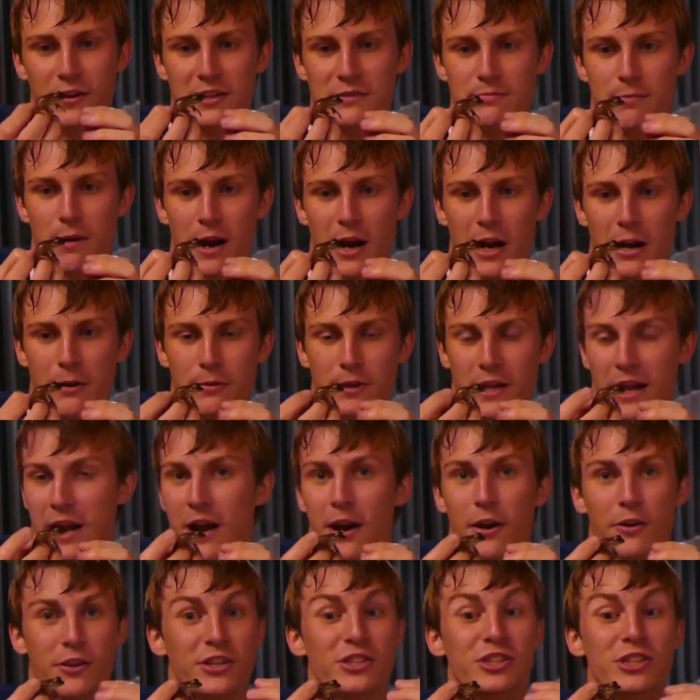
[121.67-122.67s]
his body with
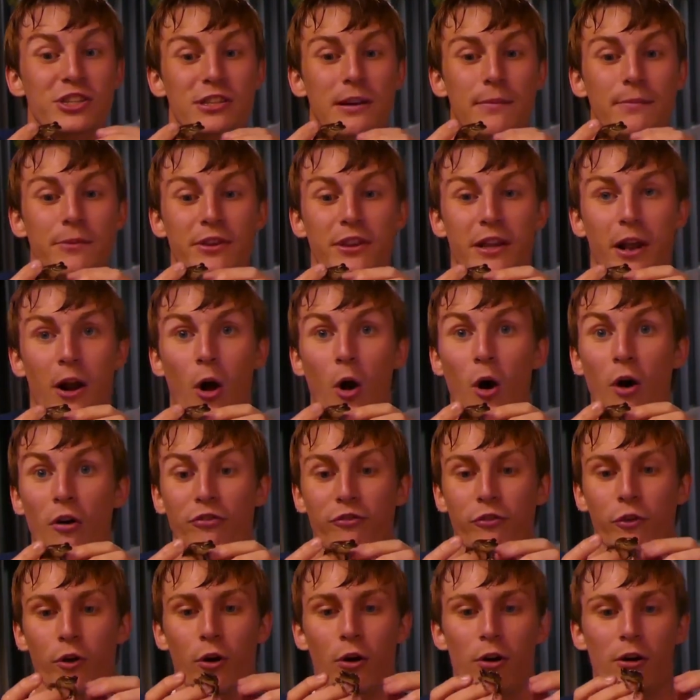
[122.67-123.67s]
air. This is something that all
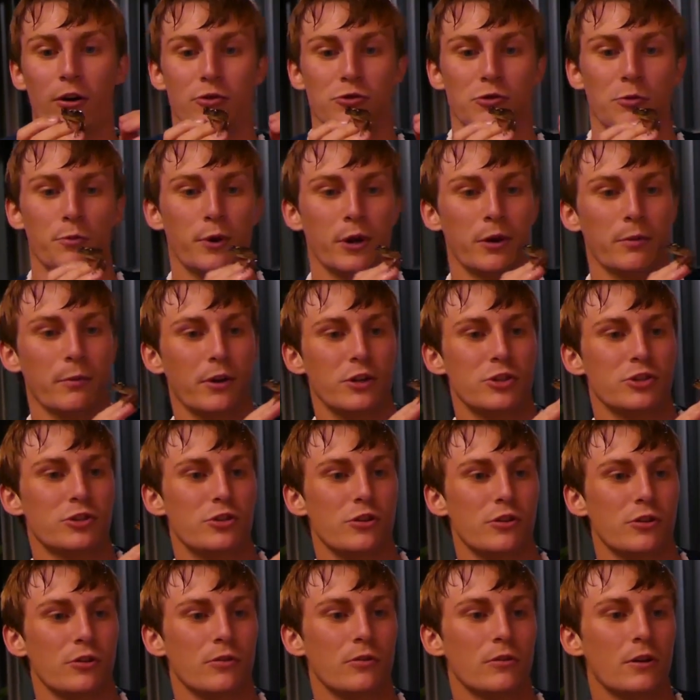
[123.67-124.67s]
frogs will pretty much
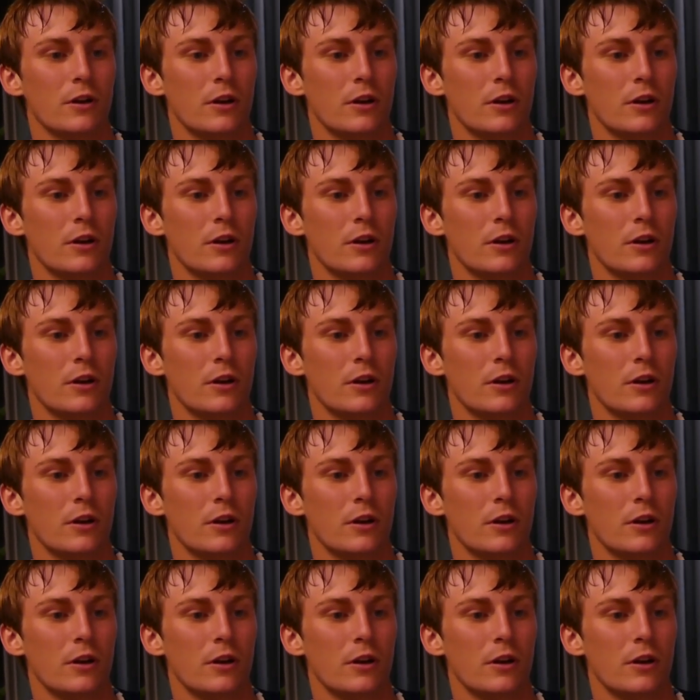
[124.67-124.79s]
do,